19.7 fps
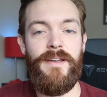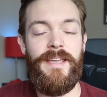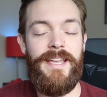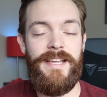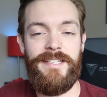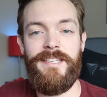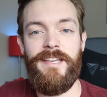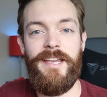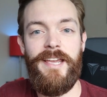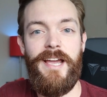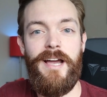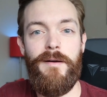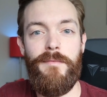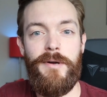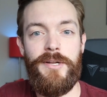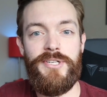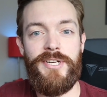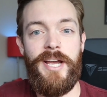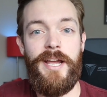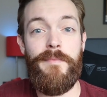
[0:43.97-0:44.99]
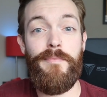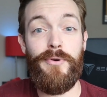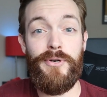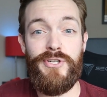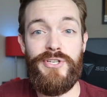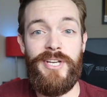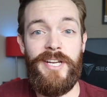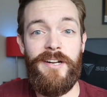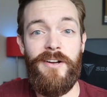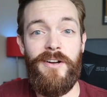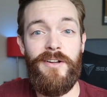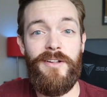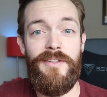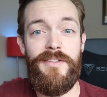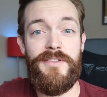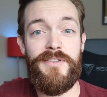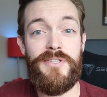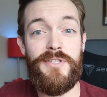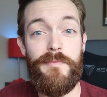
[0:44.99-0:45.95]
Can't tell you how much I appreciate
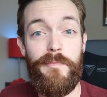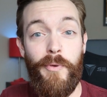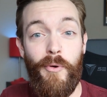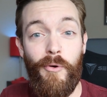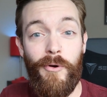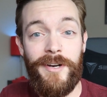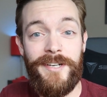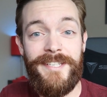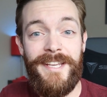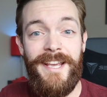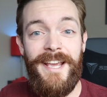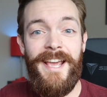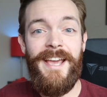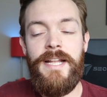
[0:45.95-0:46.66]
all of the support.